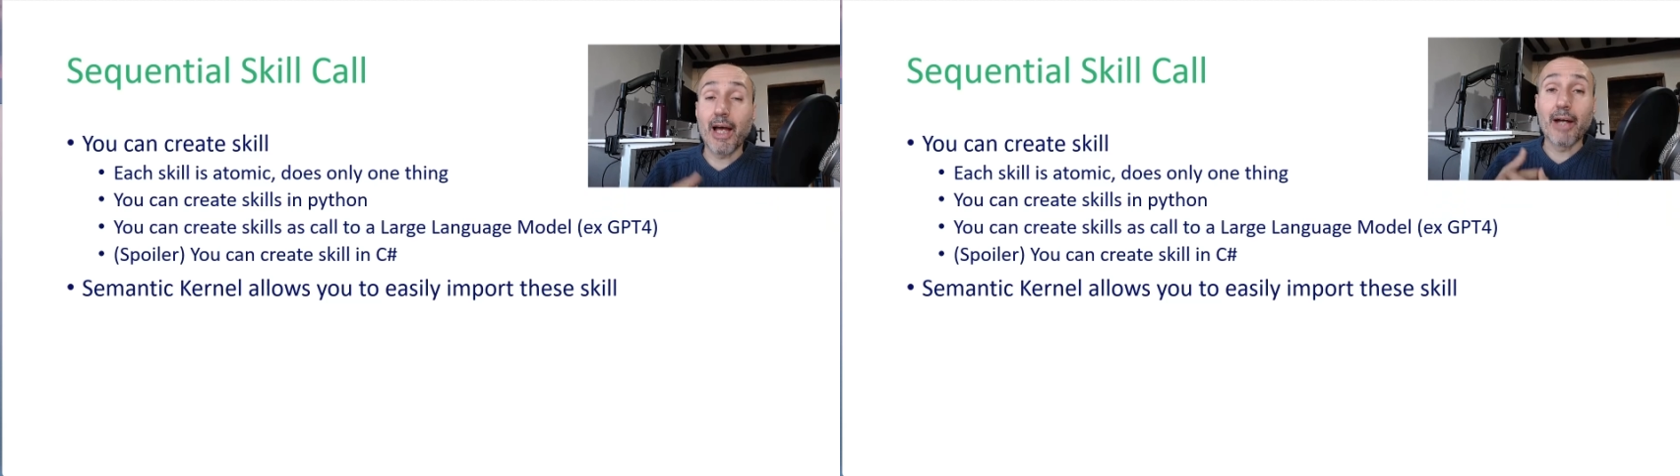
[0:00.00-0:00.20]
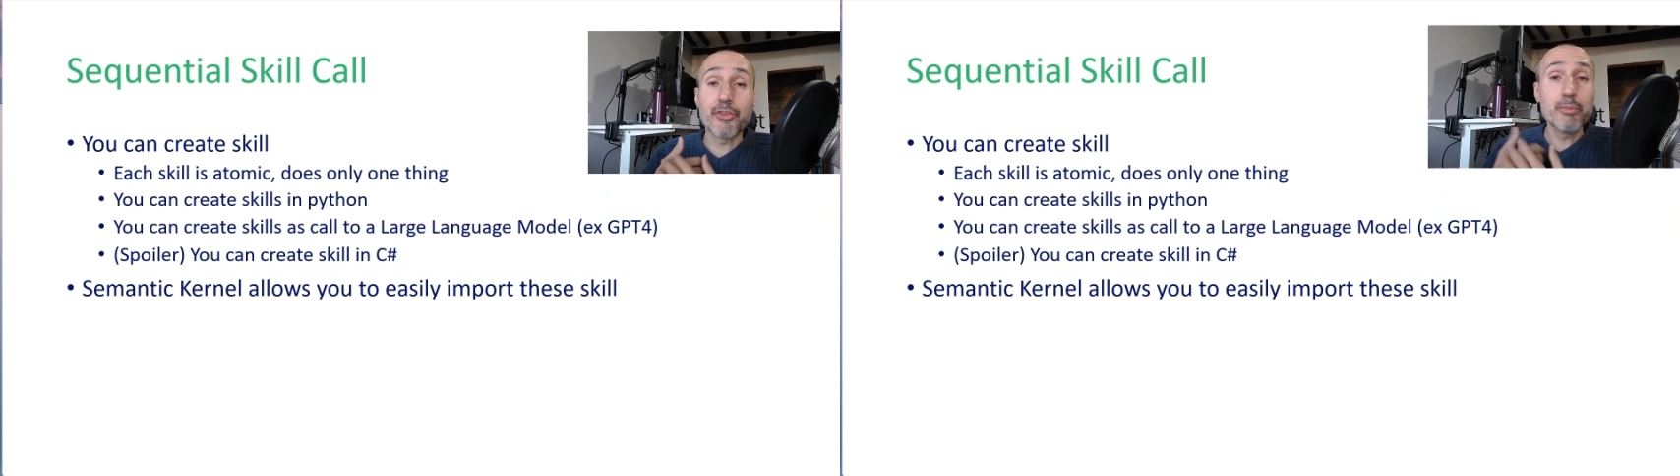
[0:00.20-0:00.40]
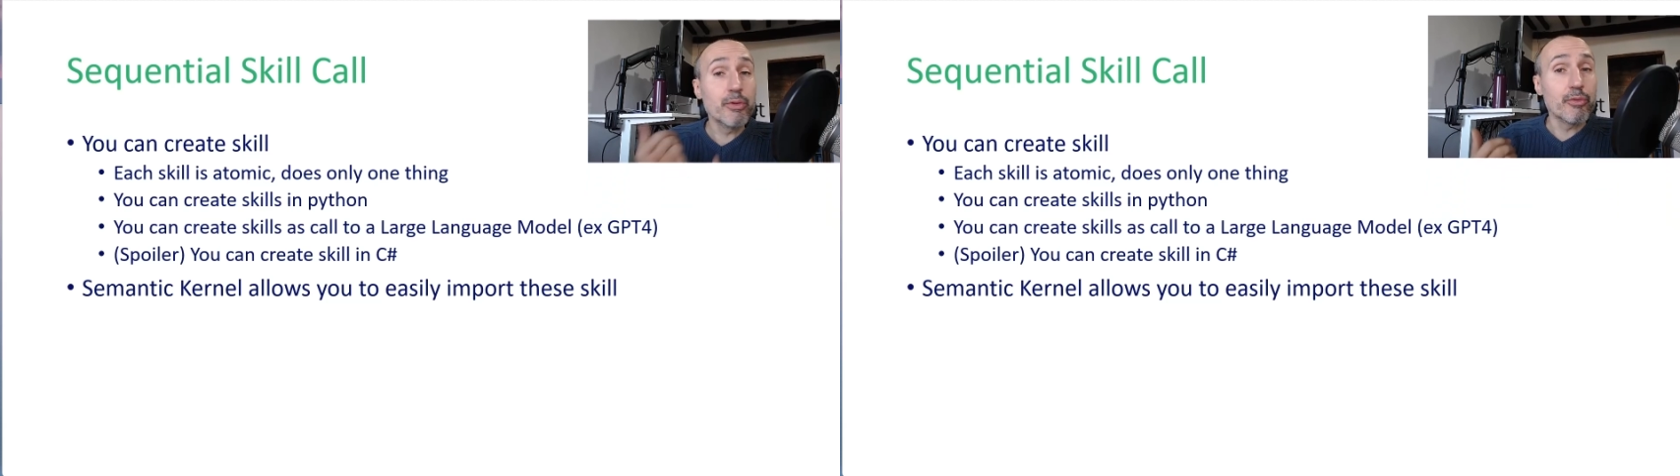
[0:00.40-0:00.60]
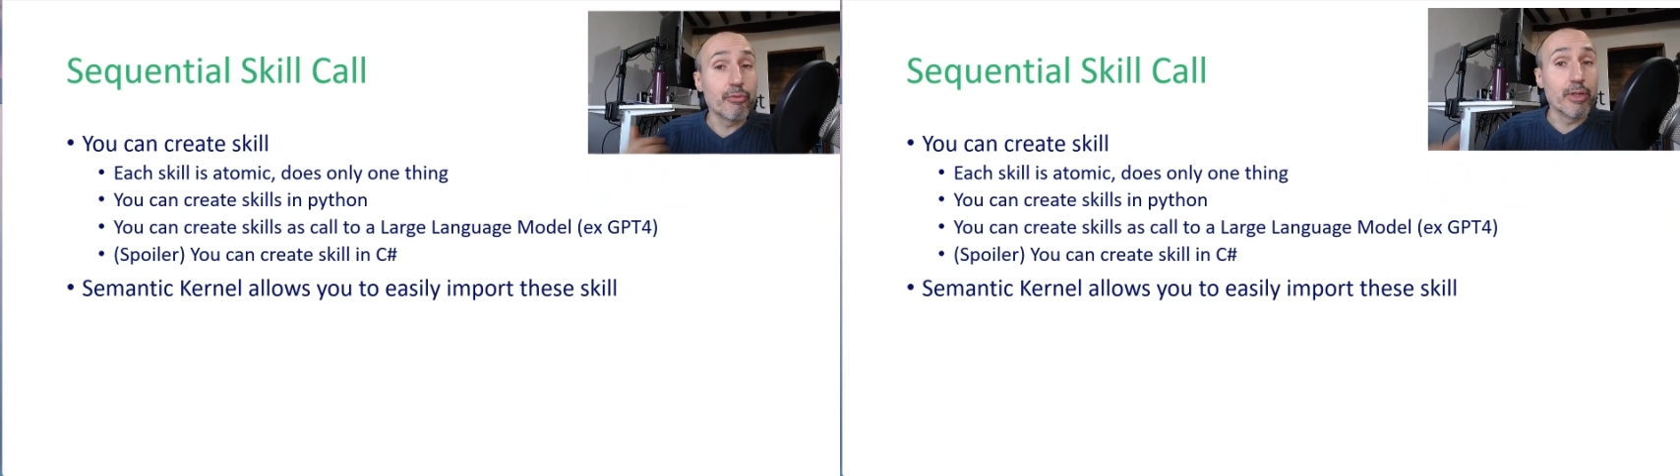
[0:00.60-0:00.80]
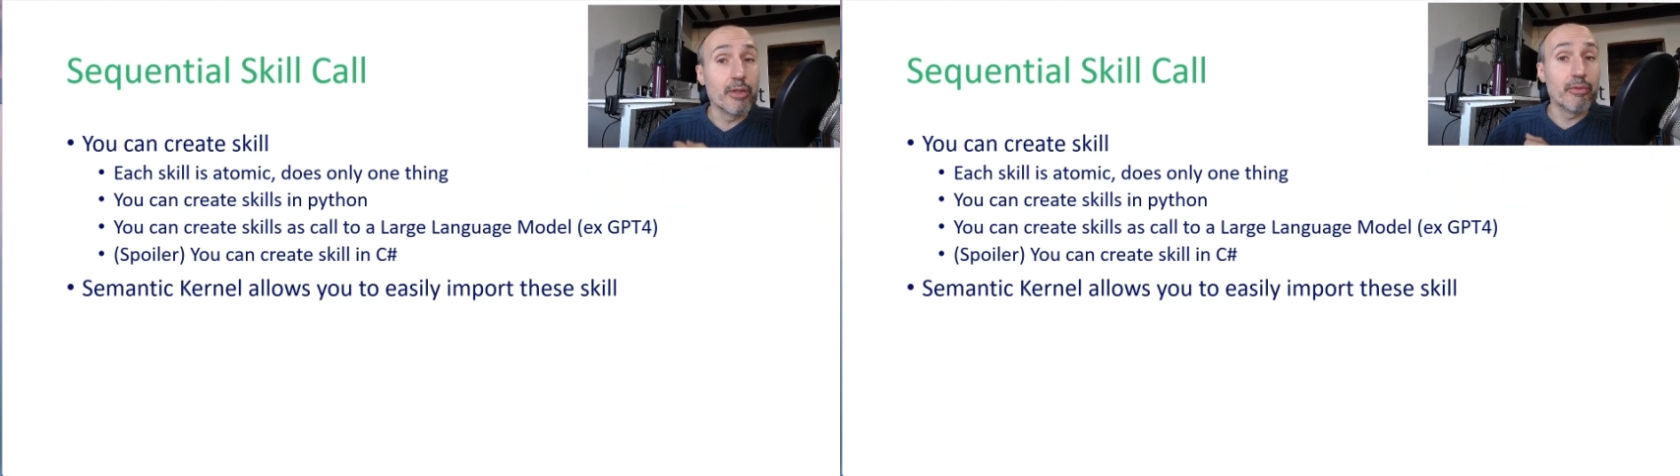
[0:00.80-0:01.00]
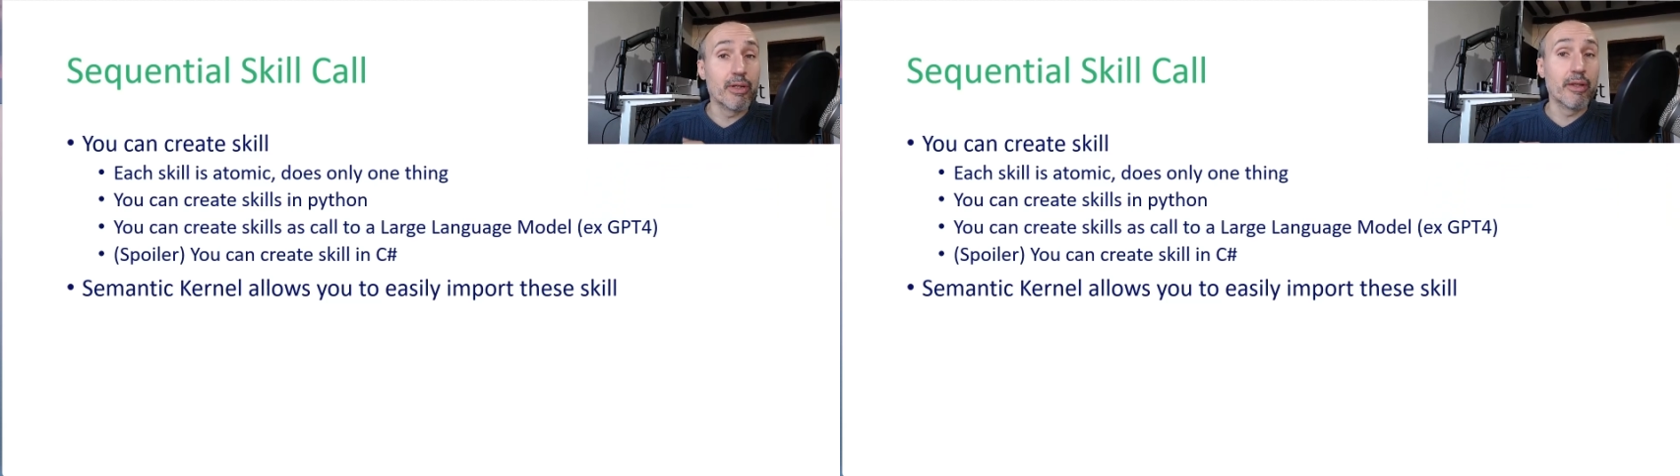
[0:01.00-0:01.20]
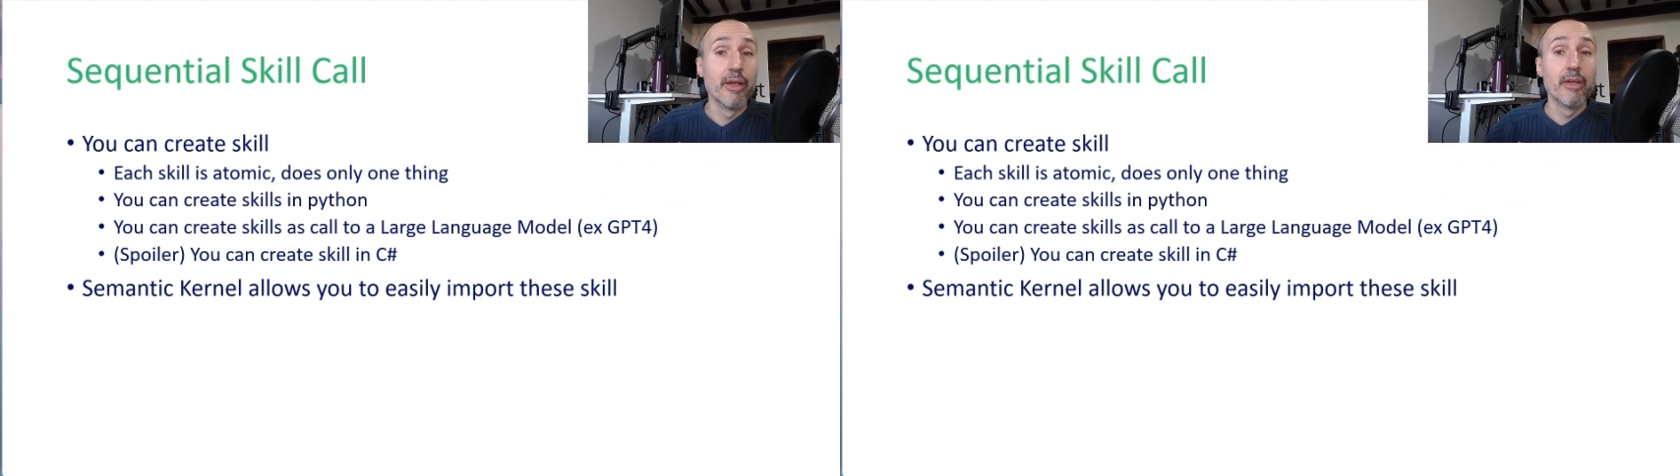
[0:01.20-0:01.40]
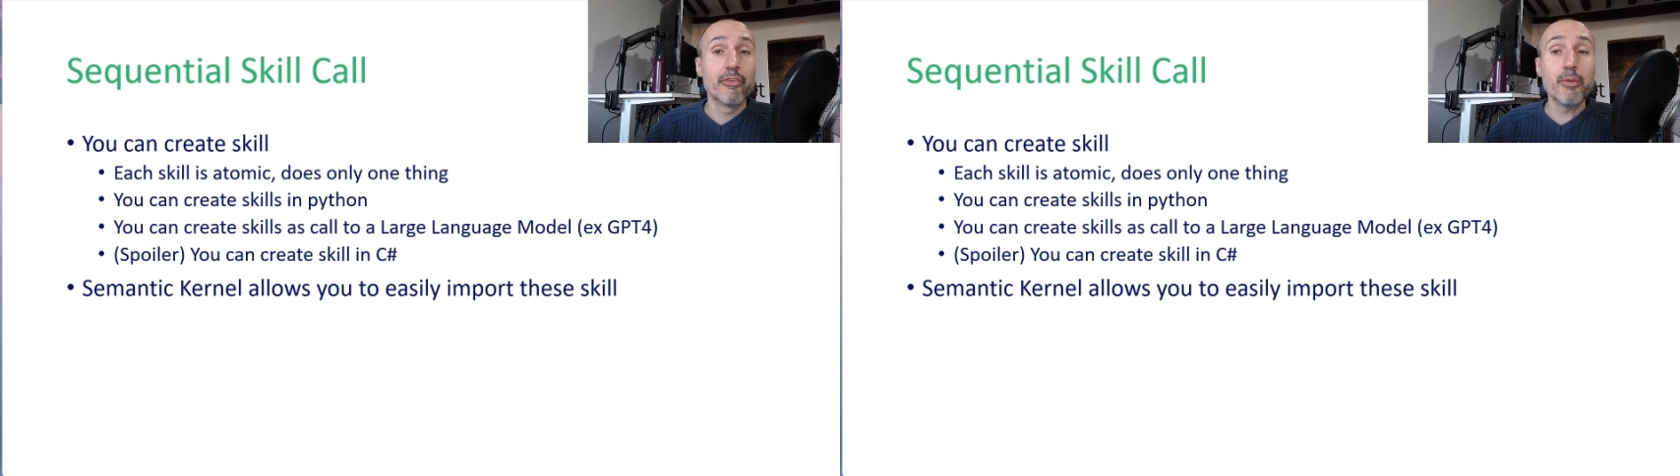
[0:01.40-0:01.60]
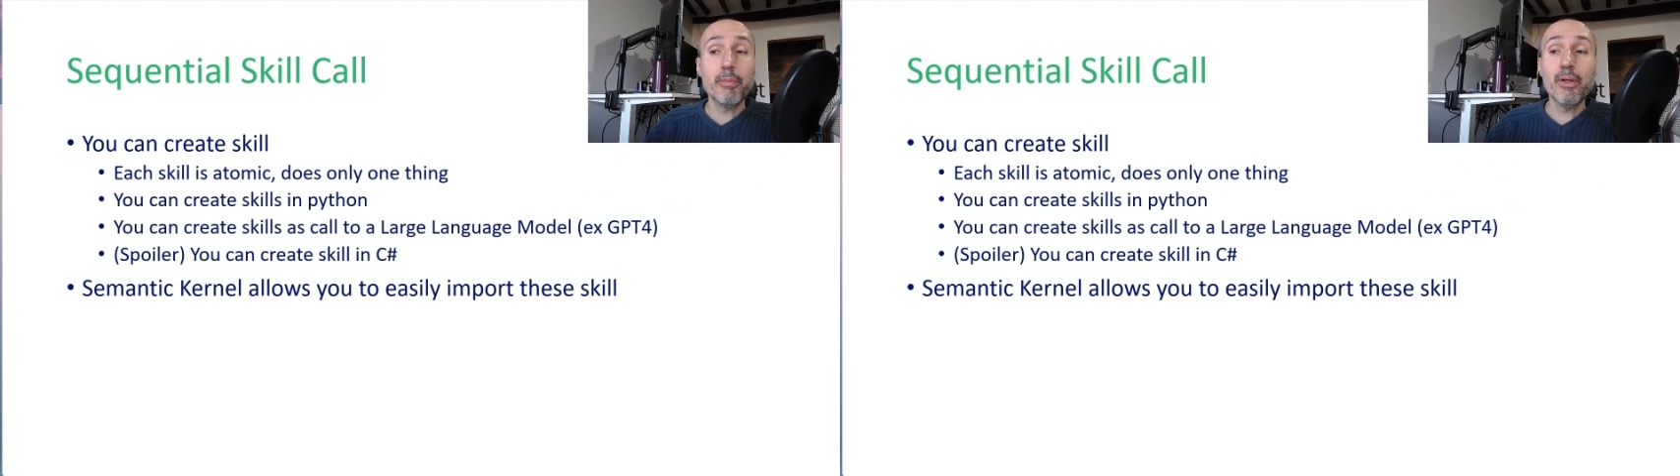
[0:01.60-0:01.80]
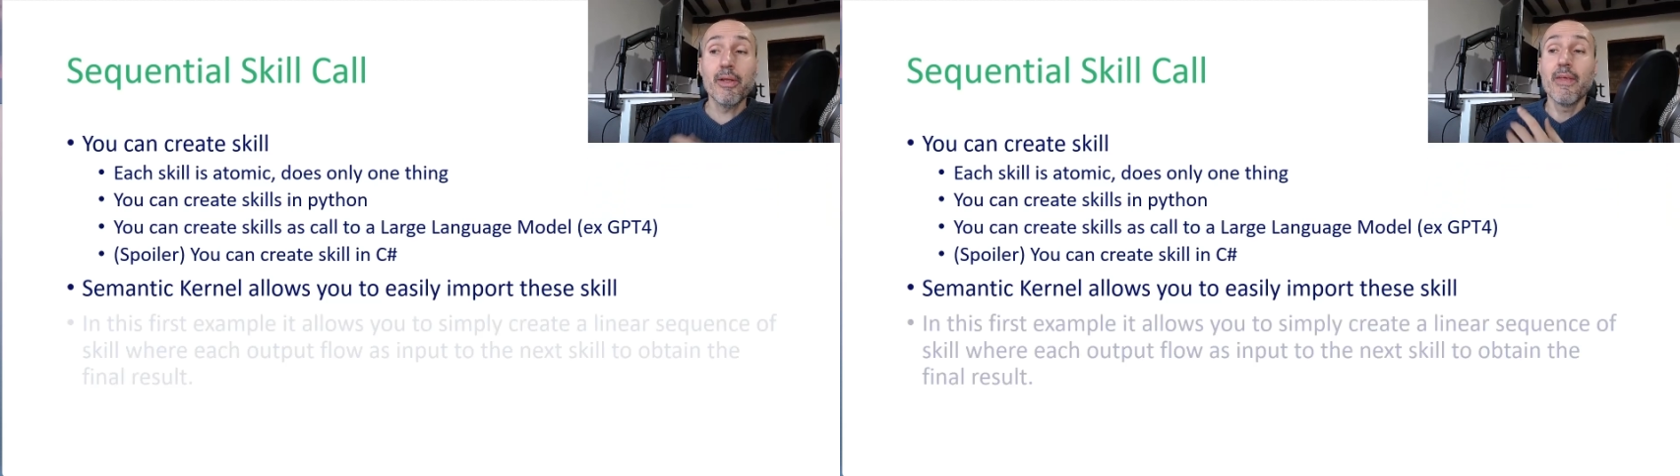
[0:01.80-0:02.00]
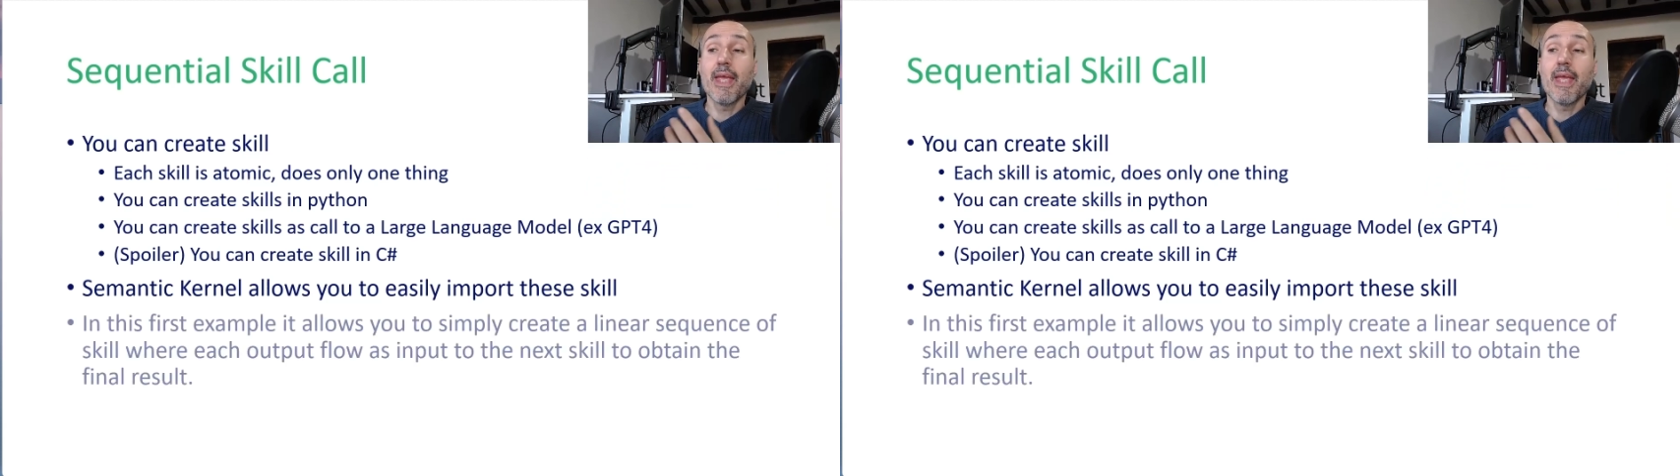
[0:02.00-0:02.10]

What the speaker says: attribute. Really, really simple.